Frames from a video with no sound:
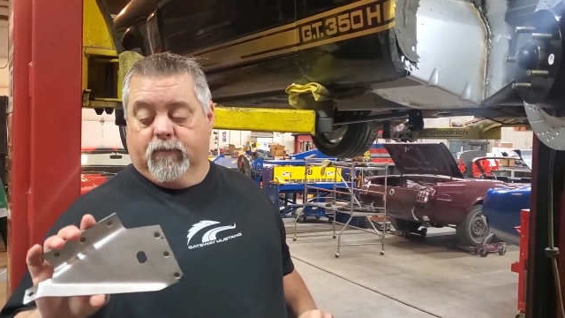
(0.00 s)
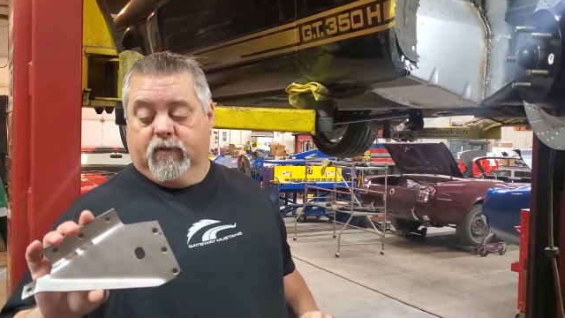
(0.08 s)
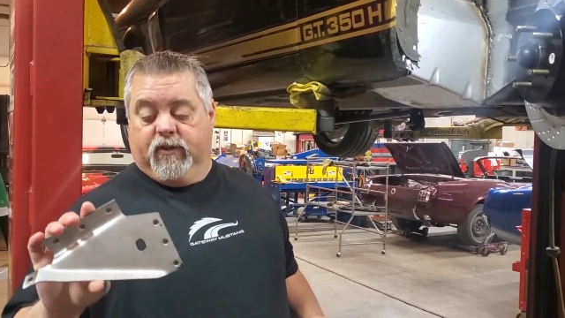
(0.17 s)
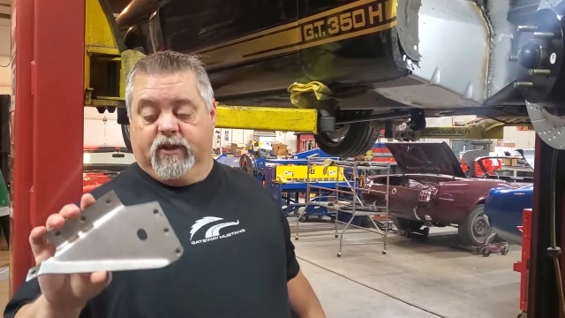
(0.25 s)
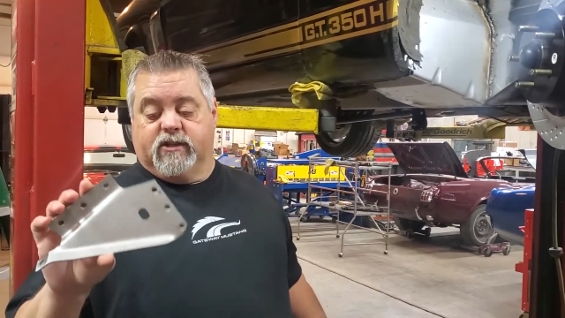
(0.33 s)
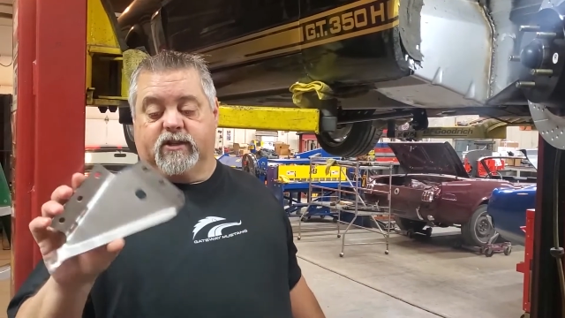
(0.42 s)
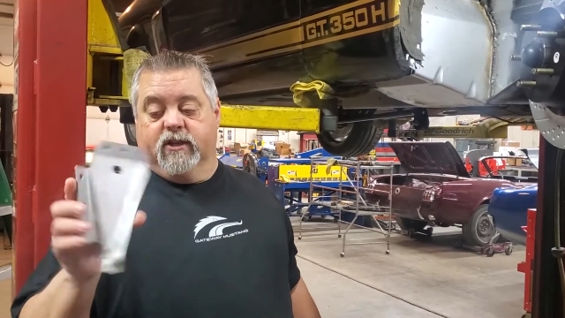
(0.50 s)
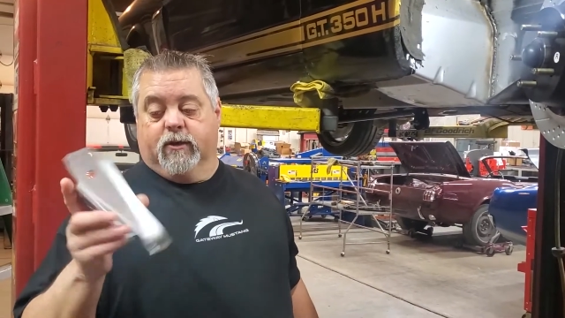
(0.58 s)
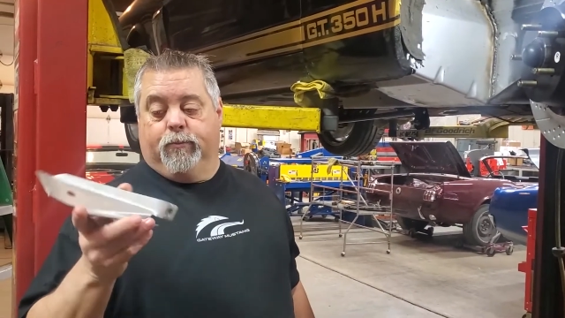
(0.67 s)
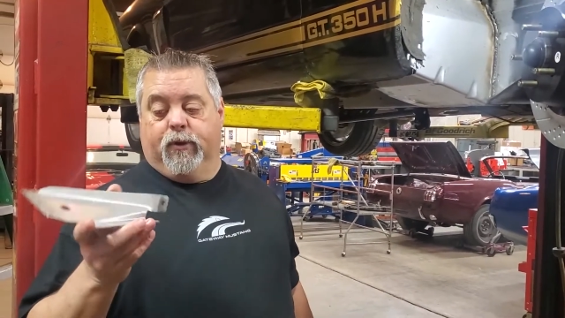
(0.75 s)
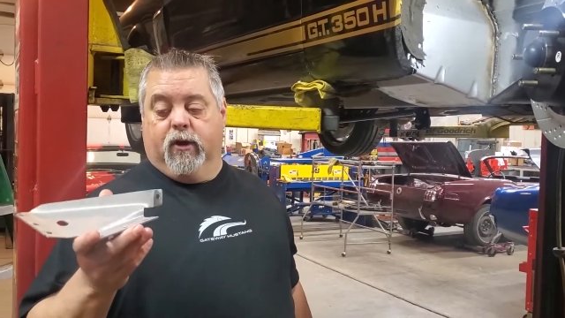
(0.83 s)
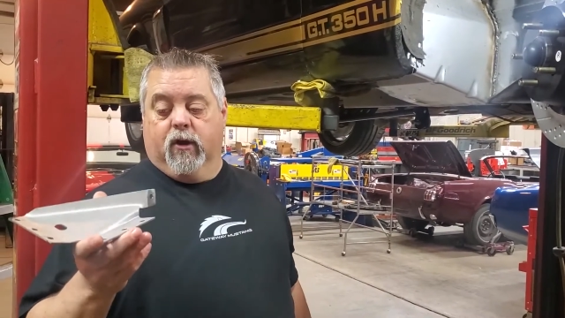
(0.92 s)
These didn't
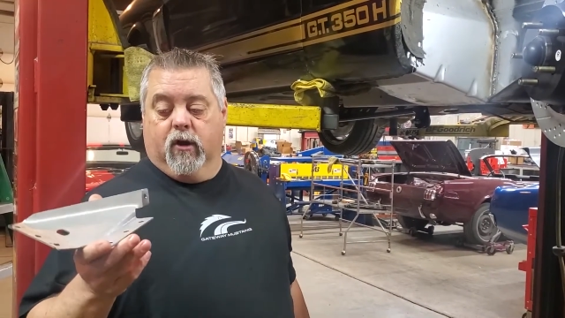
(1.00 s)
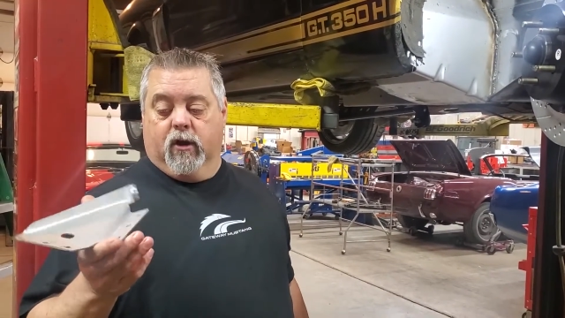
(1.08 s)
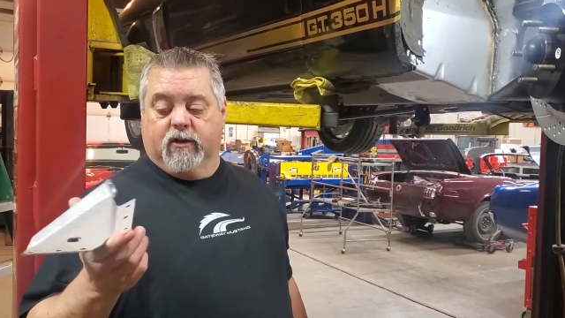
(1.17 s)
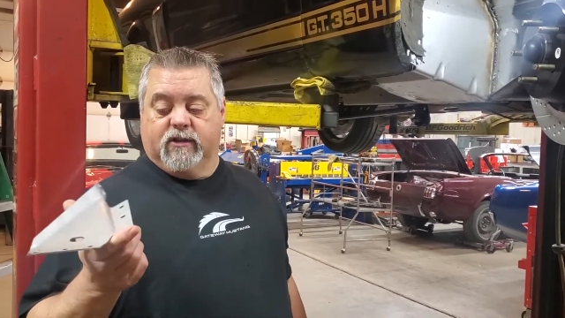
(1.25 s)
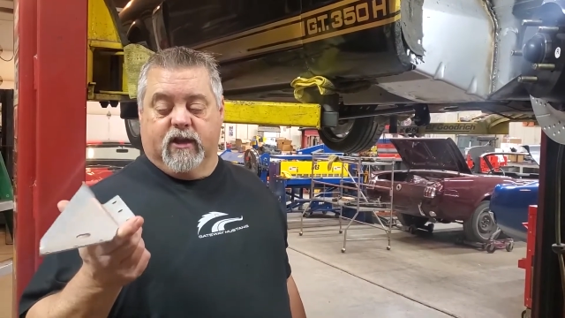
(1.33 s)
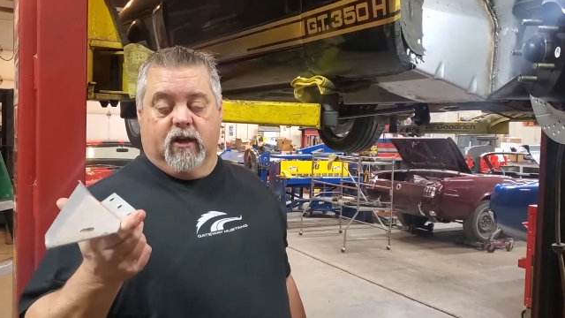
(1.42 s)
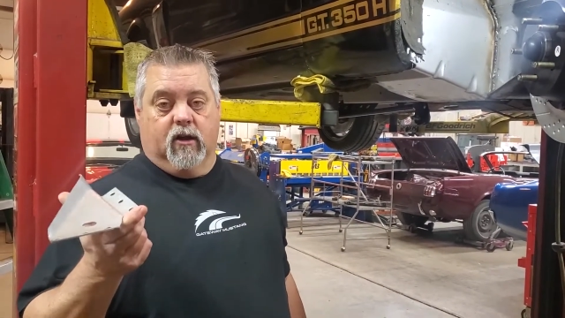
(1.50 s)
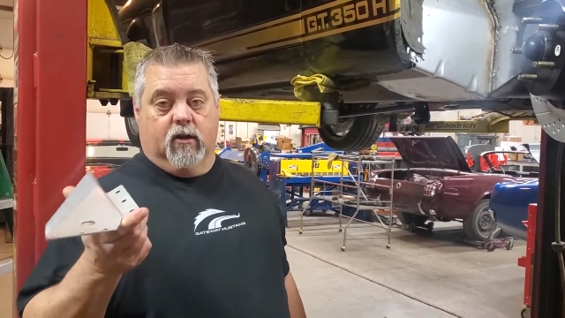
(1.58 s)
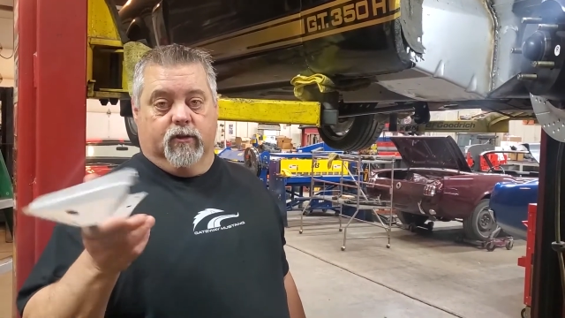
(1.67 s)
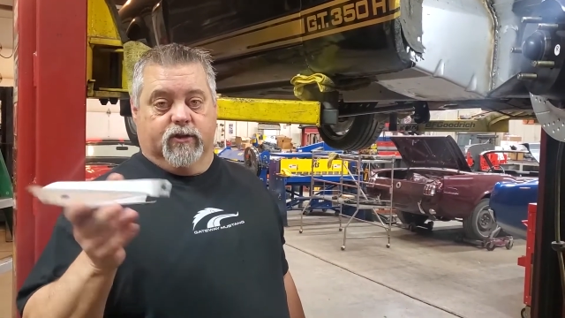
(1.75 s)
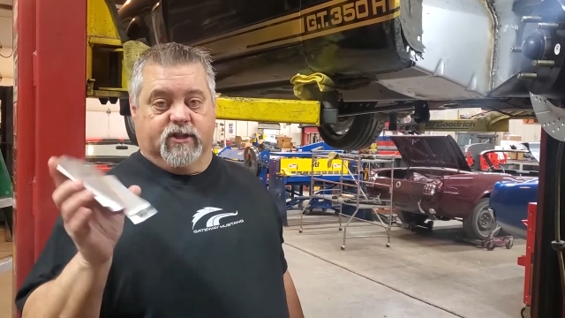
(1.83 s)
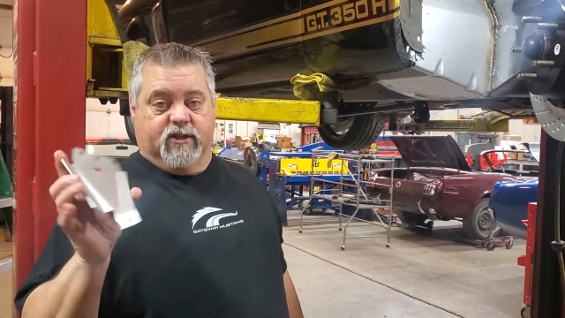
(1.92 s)
appear
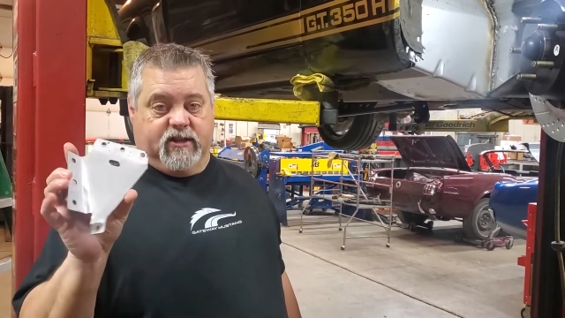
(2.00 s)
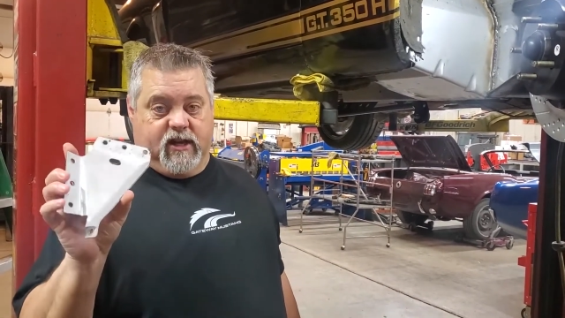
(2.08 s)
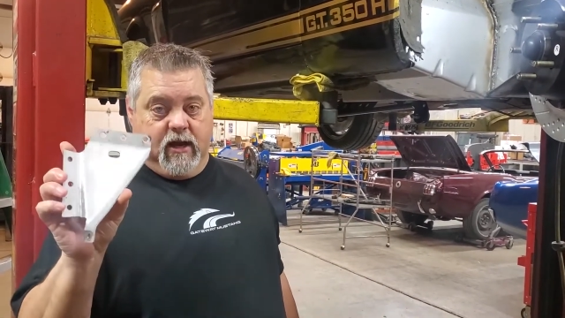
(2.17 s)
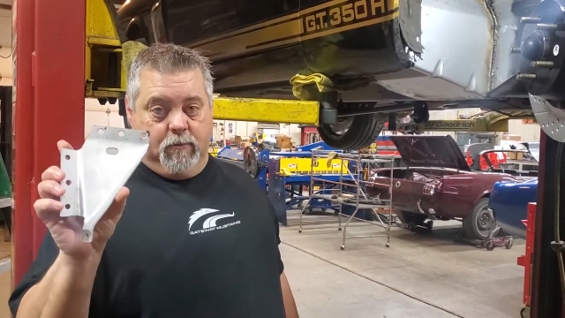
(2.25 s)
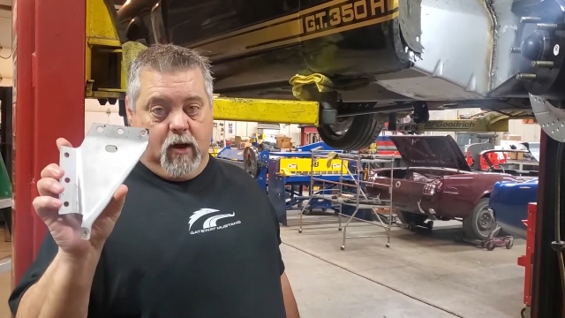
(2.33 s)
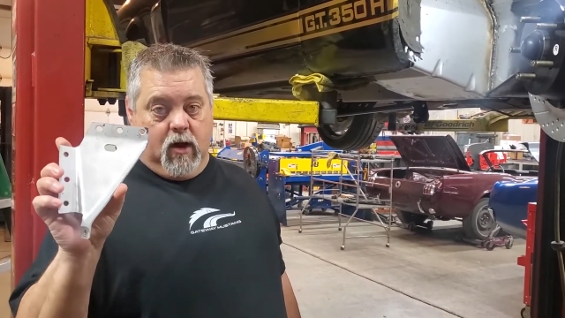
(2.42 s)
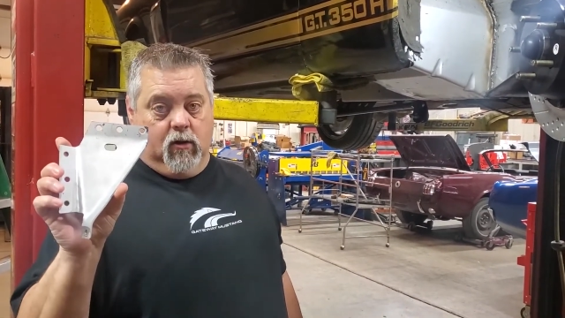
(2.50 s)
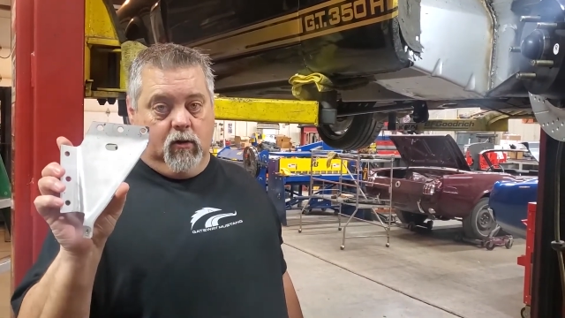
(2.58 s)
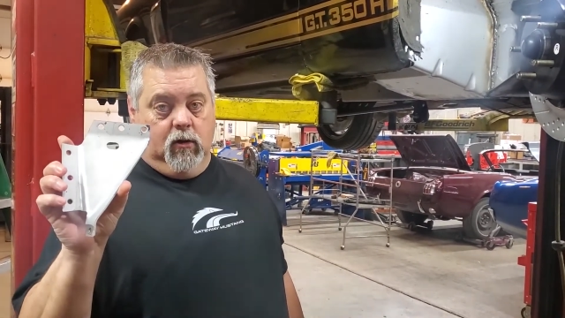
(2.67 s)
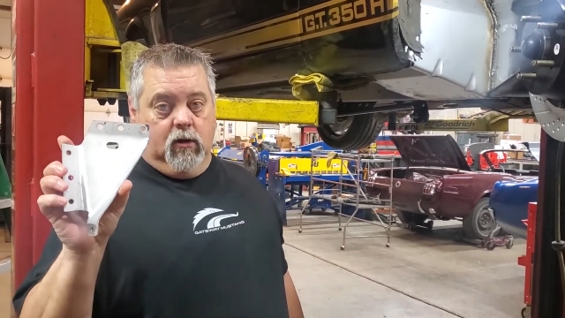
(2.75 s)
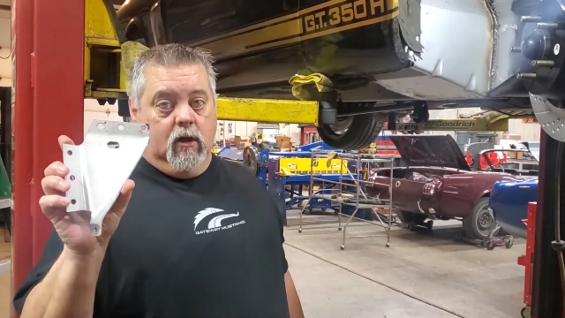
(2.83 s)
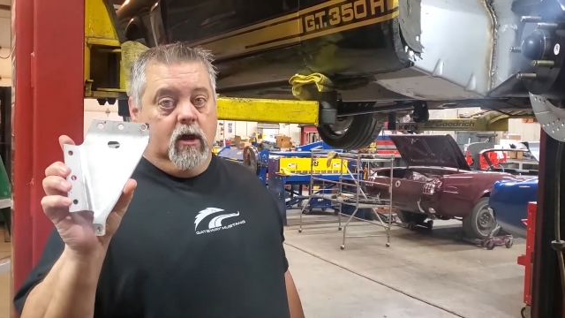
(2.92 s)
until the 68 model,